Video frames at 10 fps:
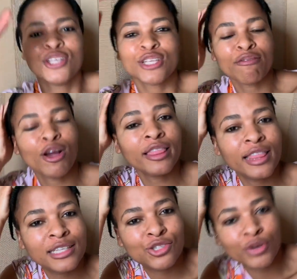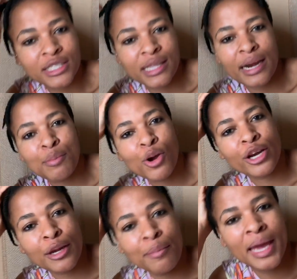So I've got this dress that I'm
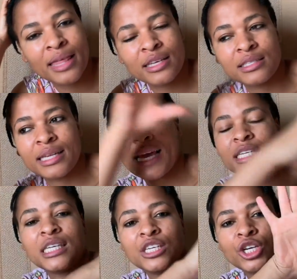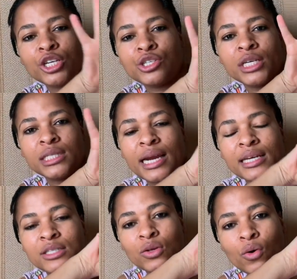gonna make, this like t-shirt dress that I
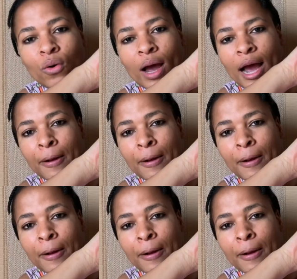saw